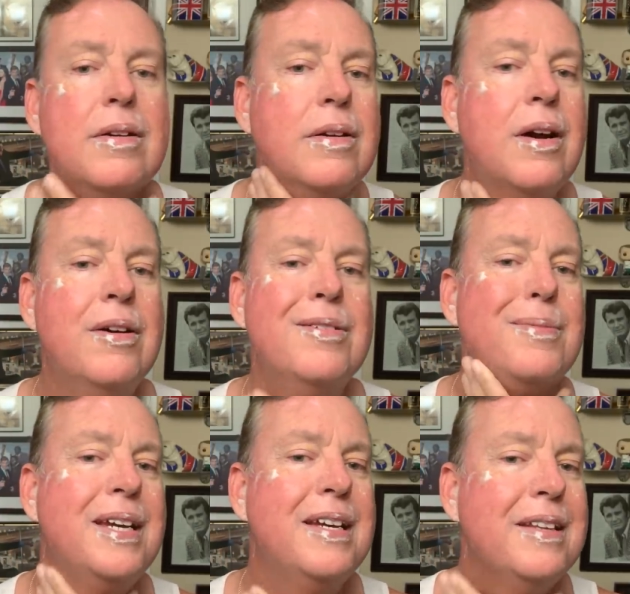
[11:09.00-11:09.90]
Oh
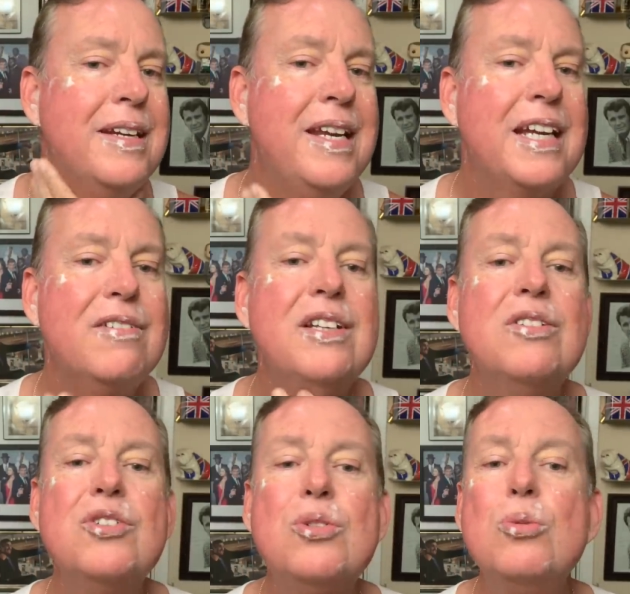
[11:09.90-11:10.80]
man, the neck
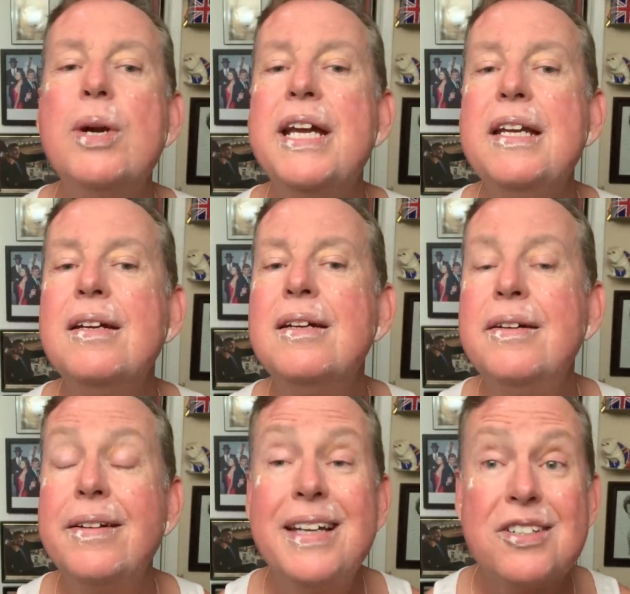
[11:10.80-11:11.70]
feels great.
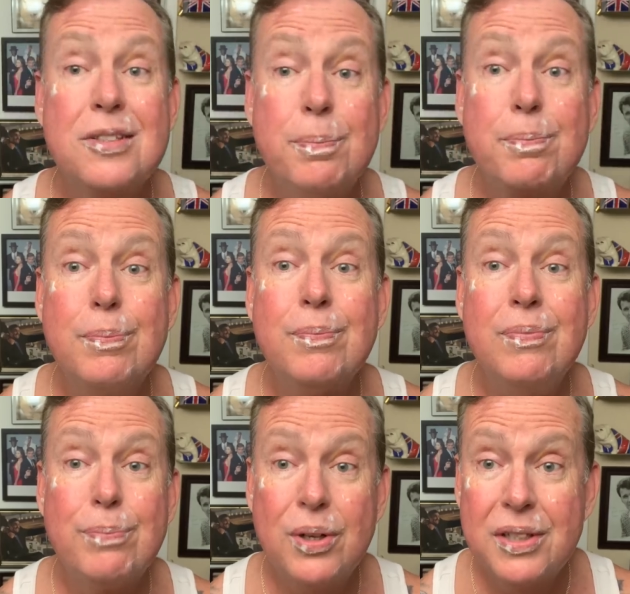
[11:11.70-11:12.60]
And that's the
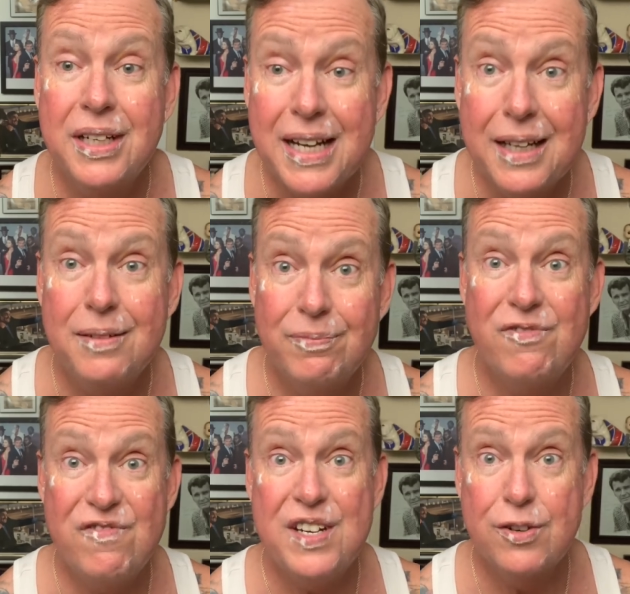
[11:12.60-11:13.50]
part that I
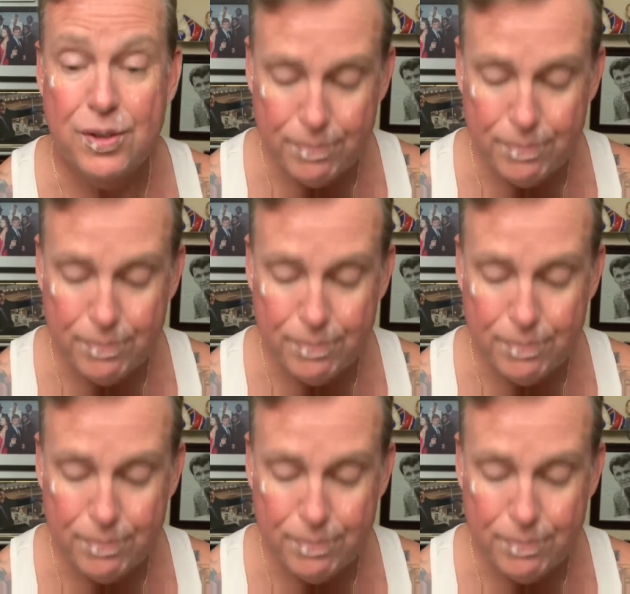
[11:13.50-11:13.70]
fear the